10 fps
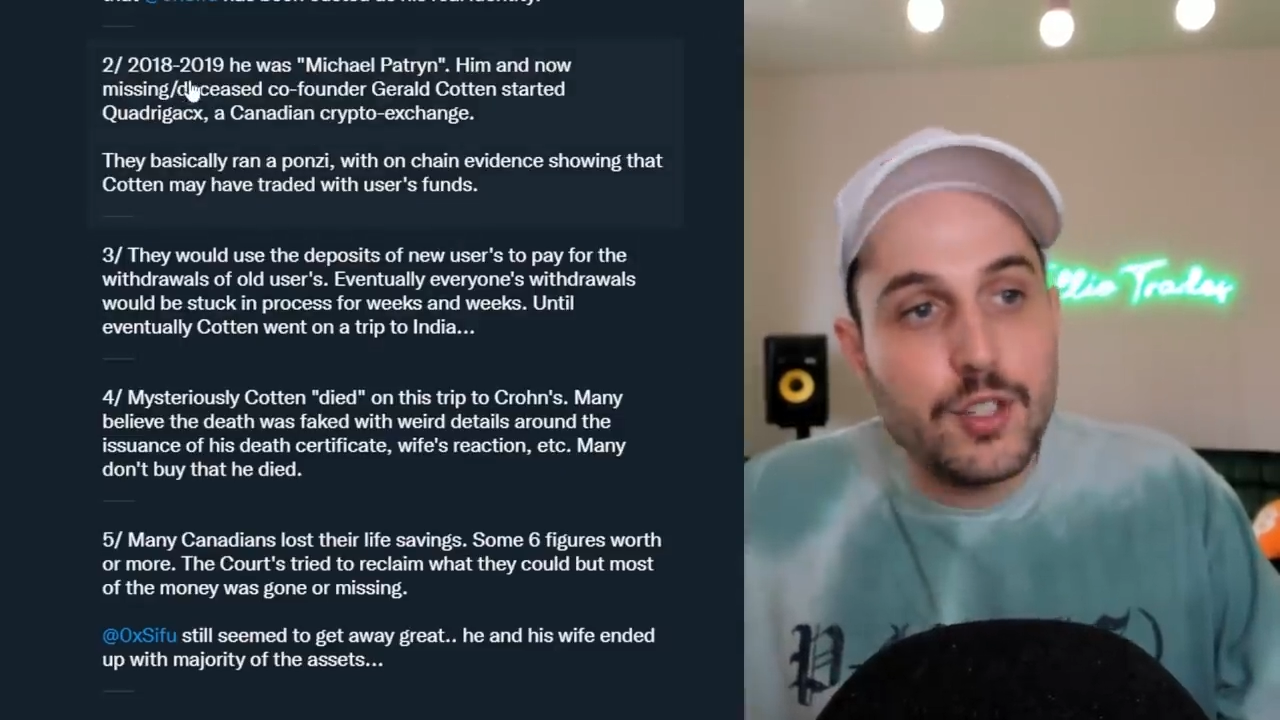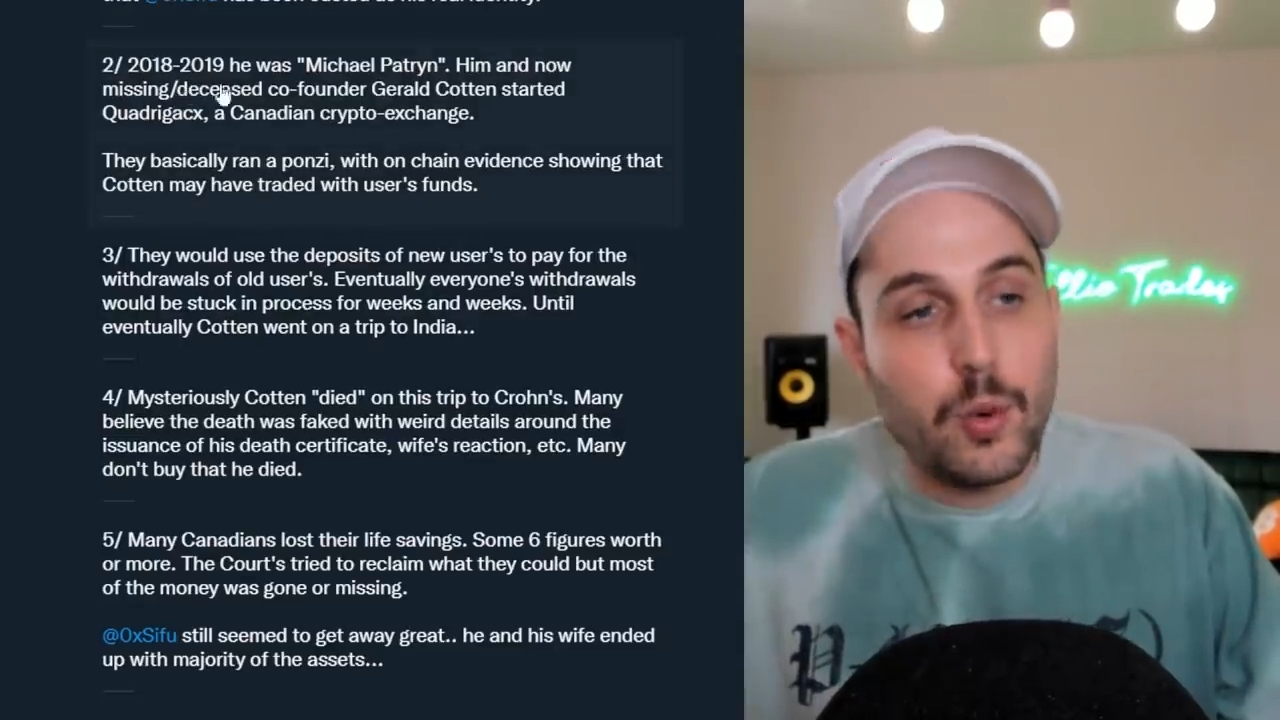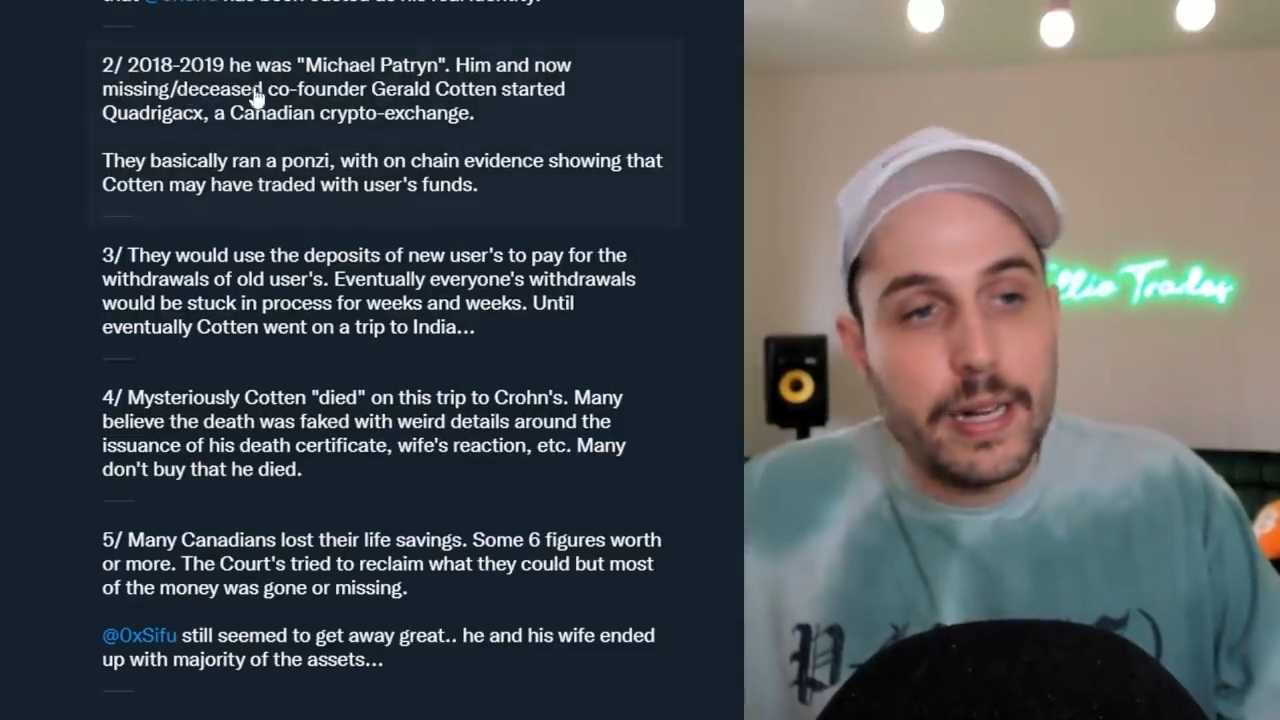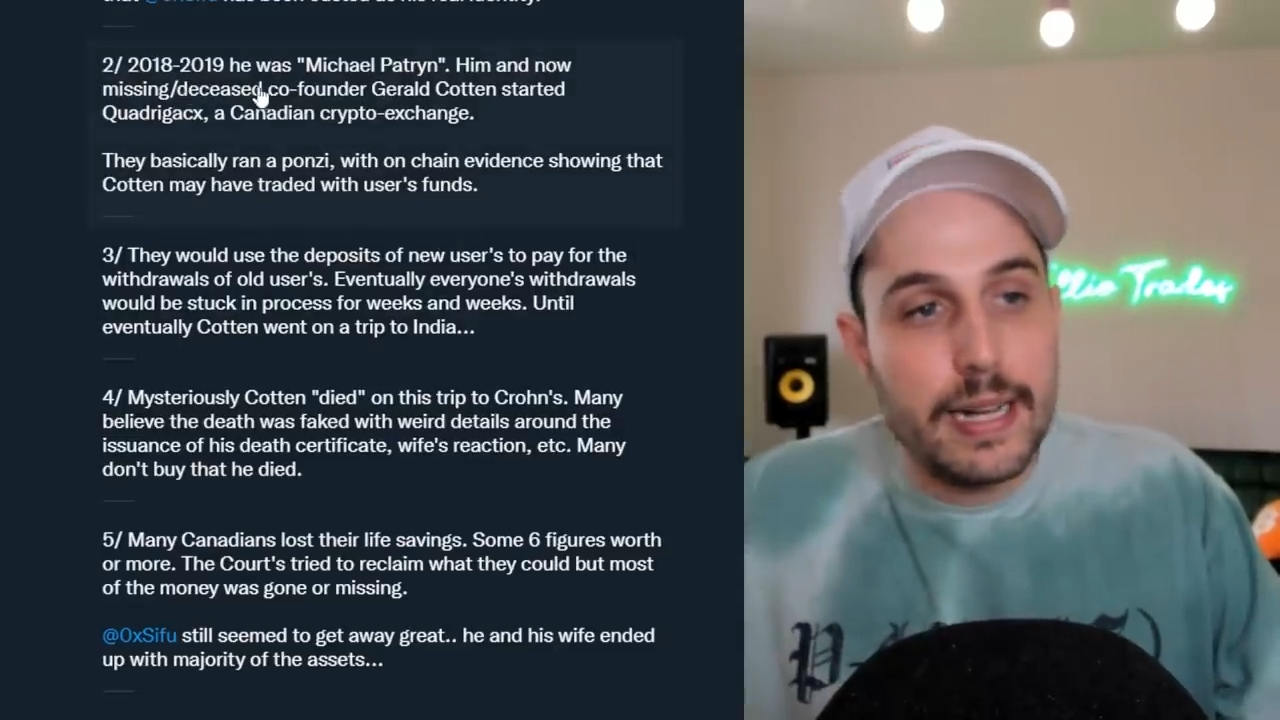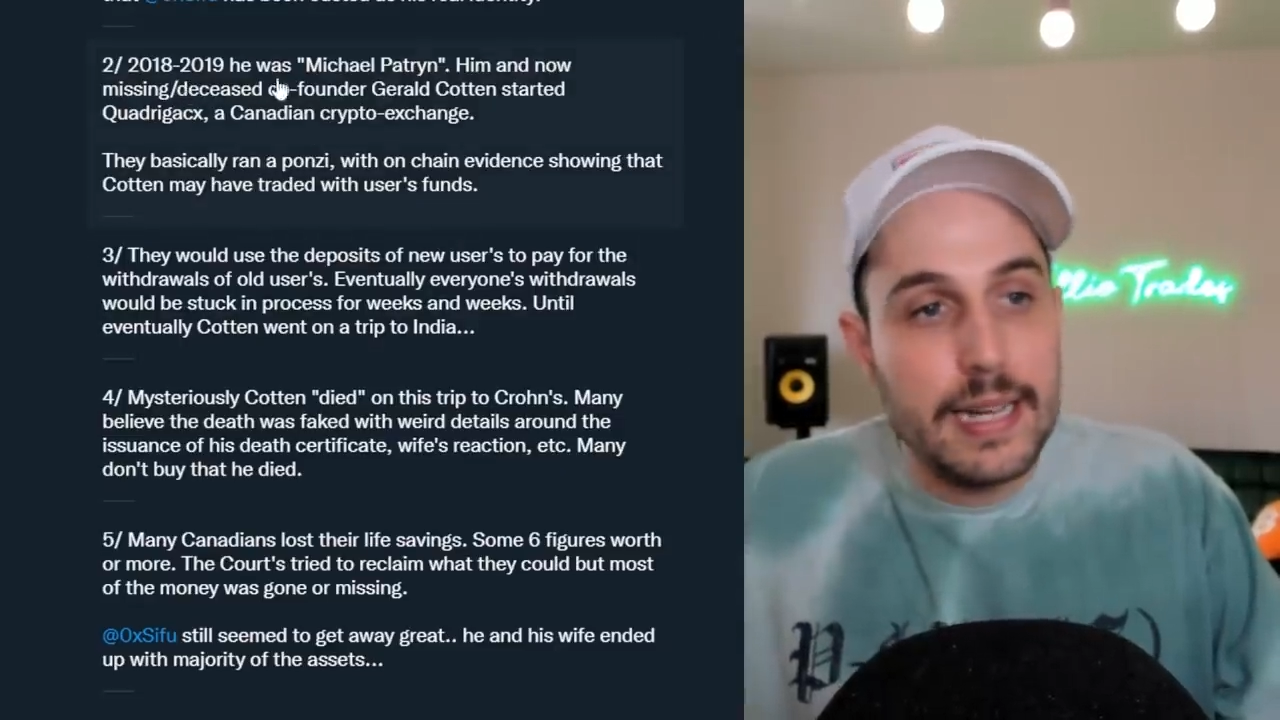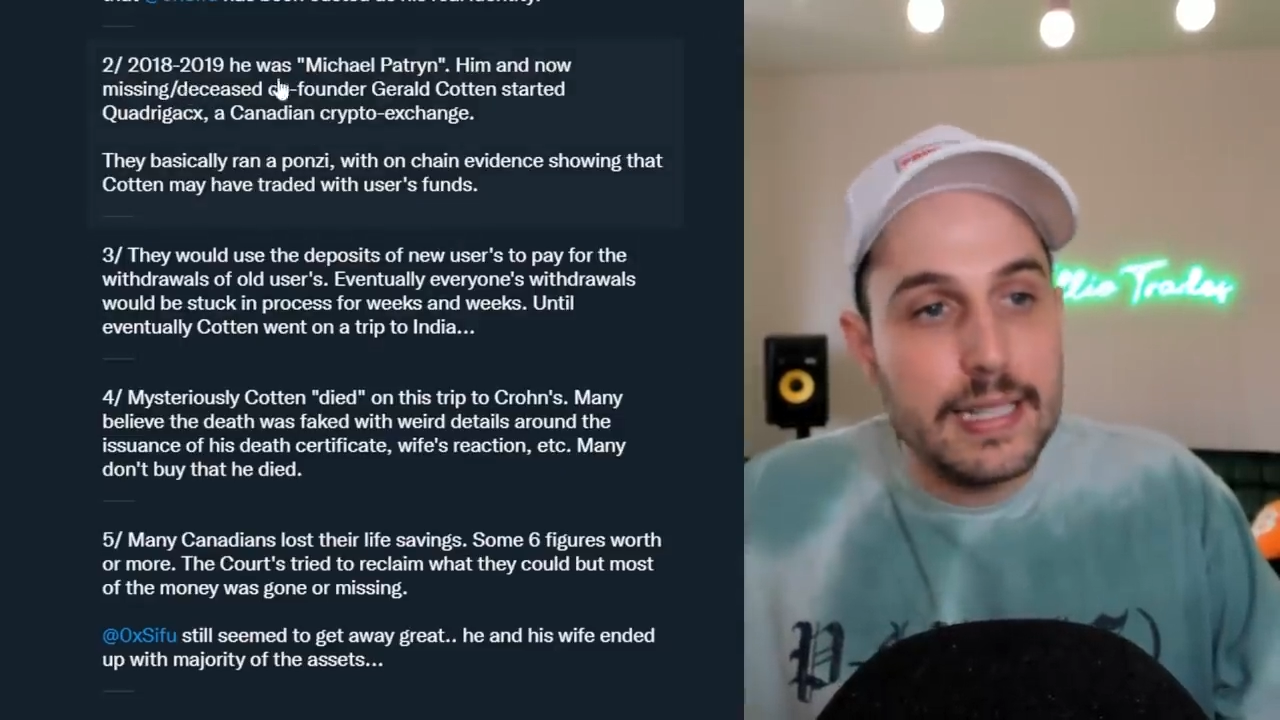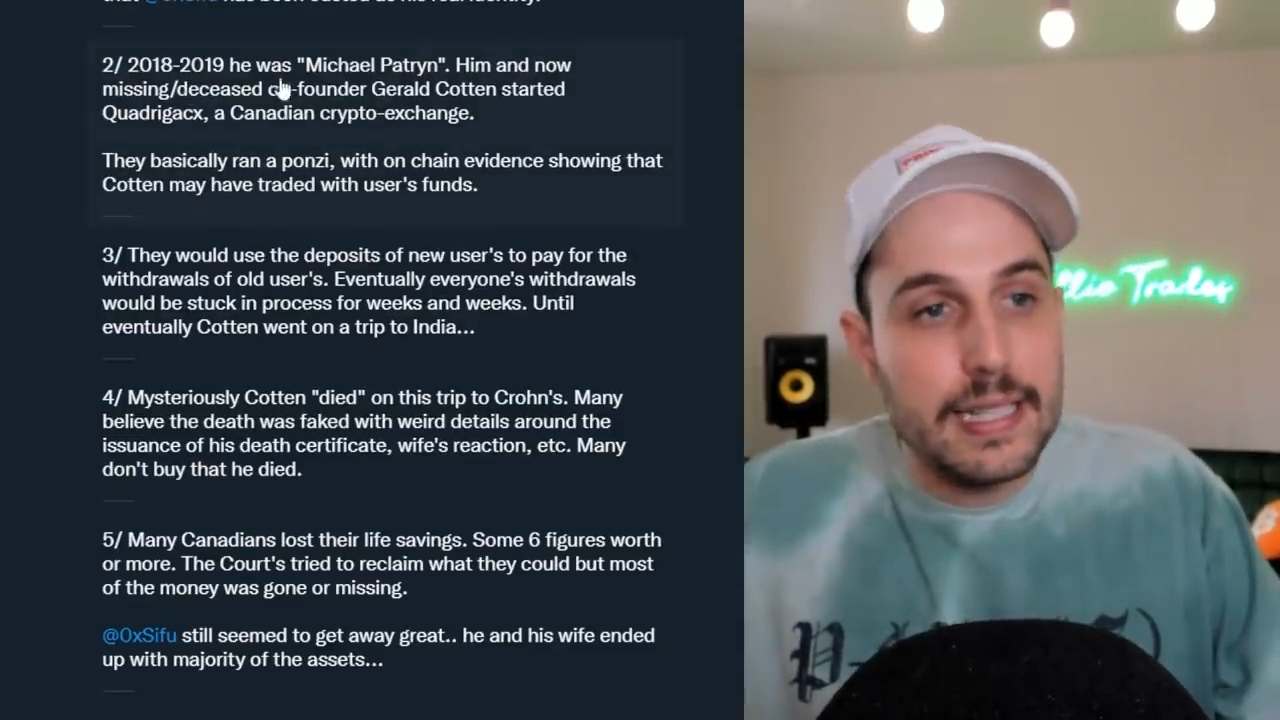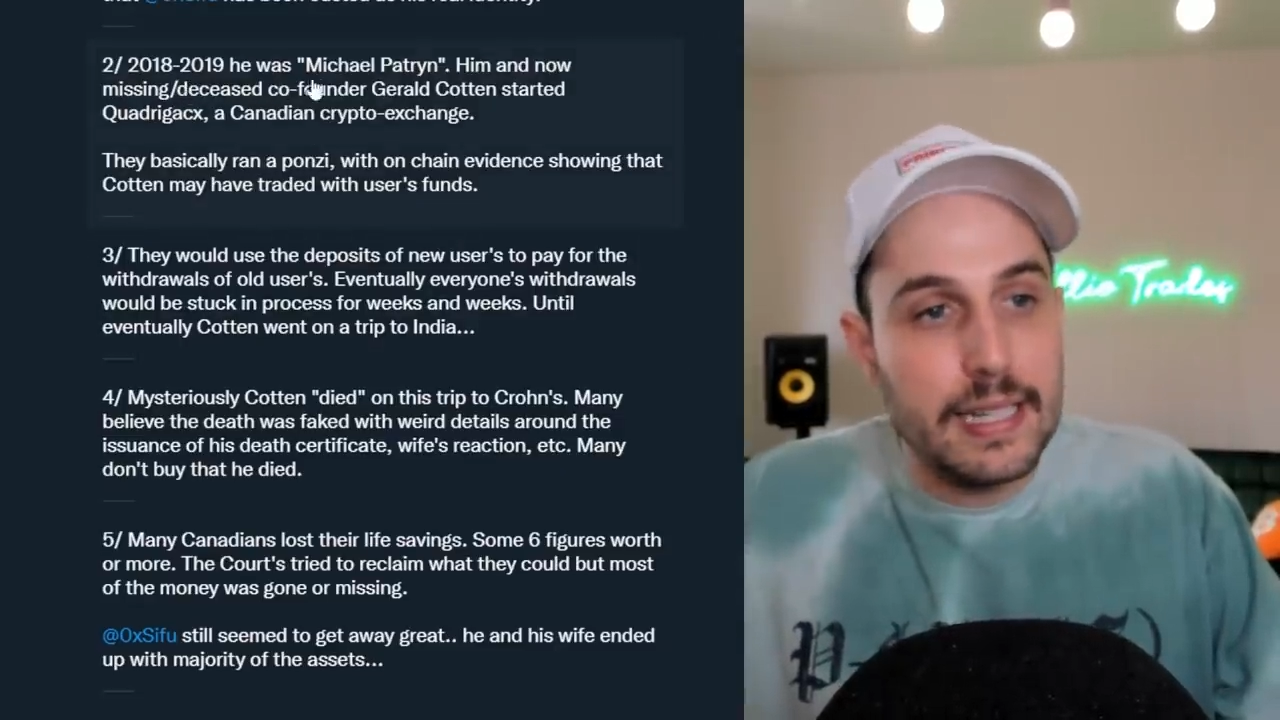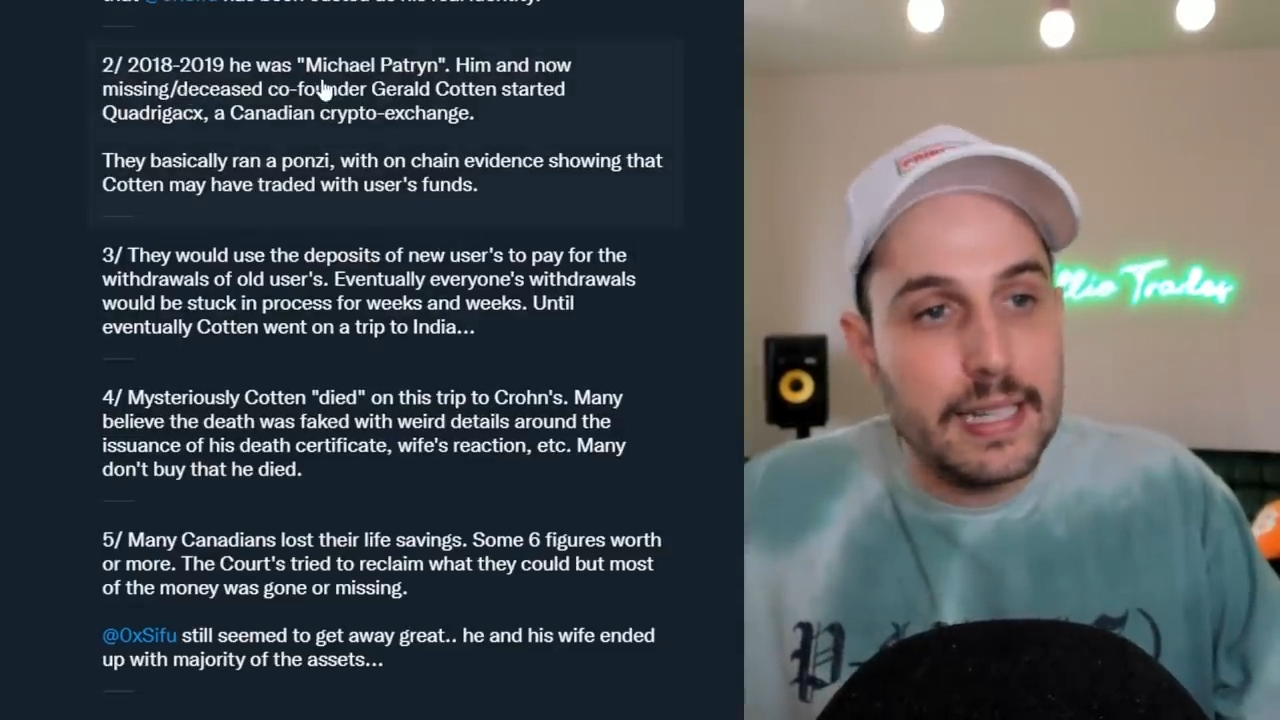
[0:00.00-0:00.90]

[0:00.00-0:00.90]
2019,